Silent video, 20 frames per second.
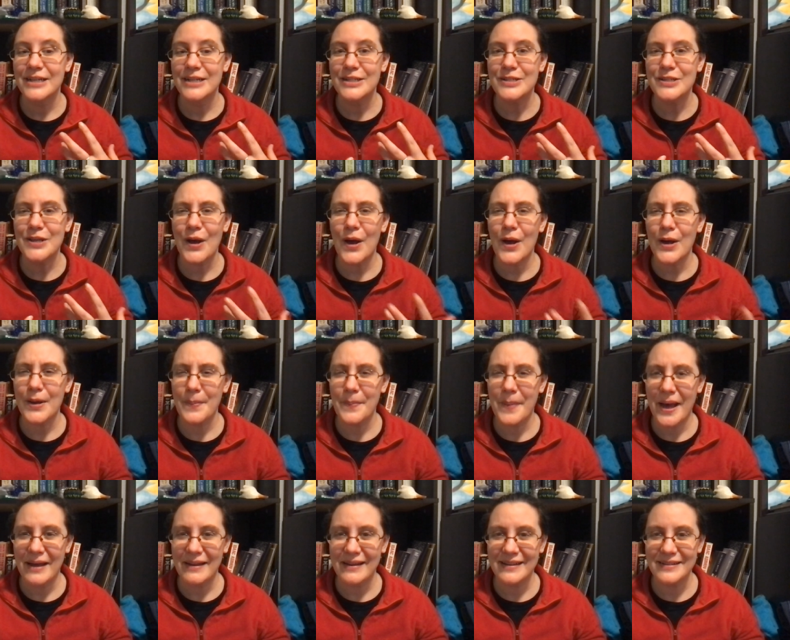talk
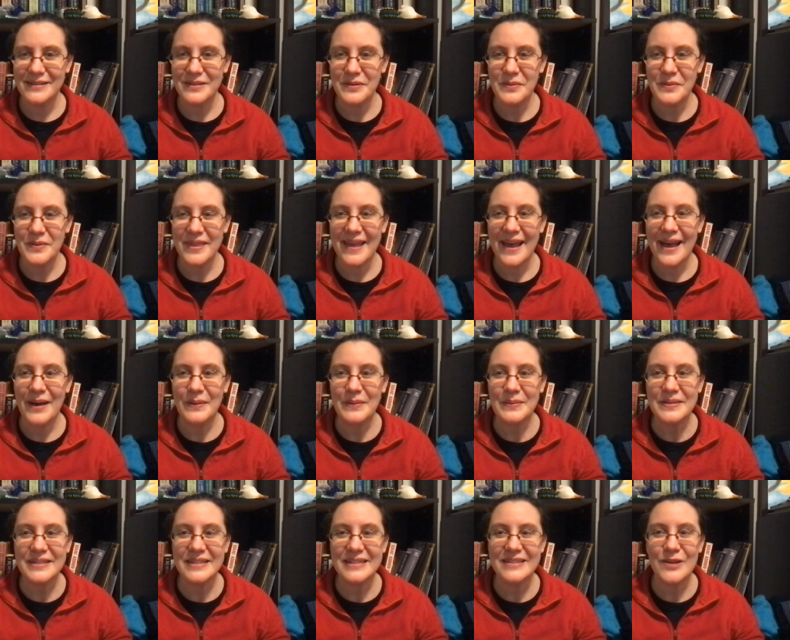about it
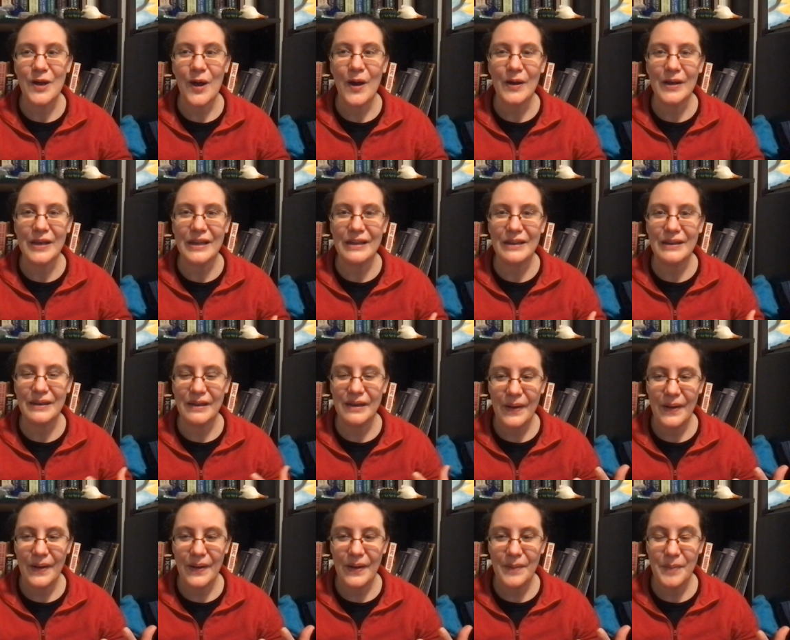without talking
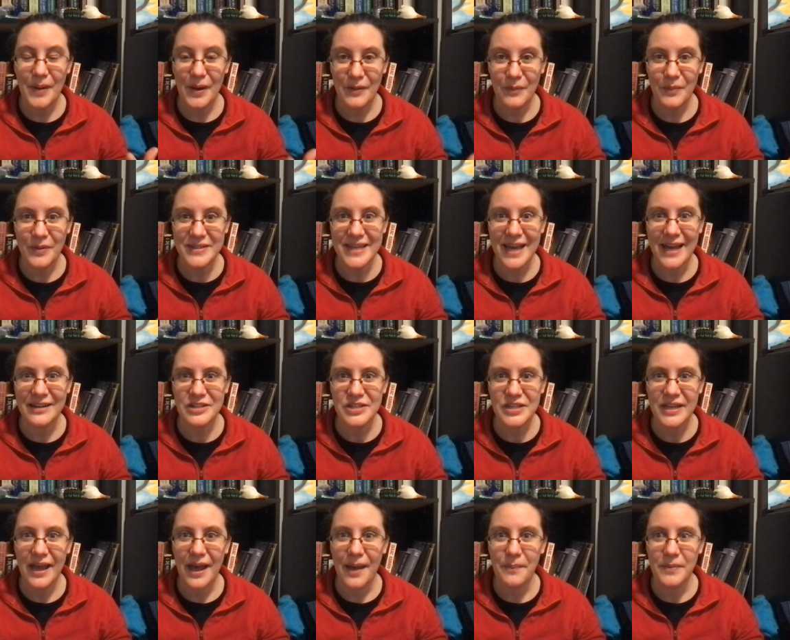about what's
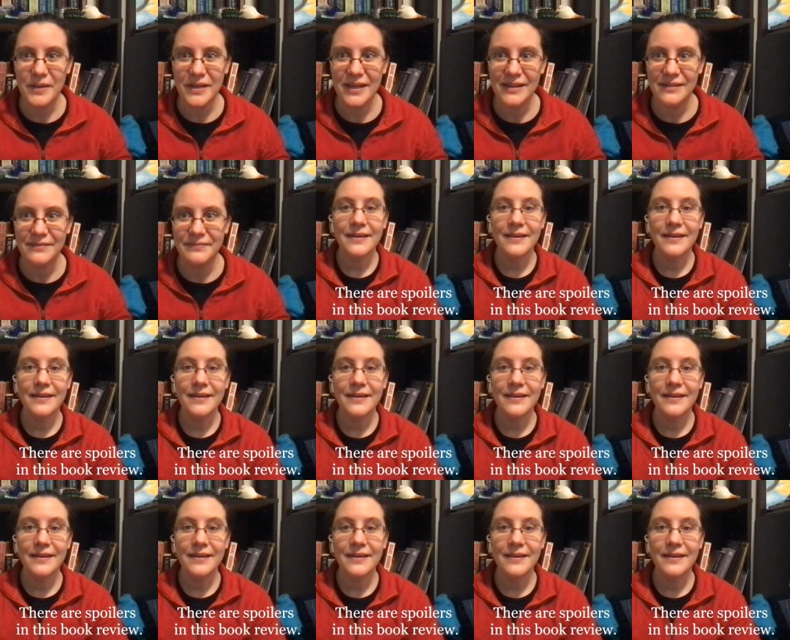actually happening.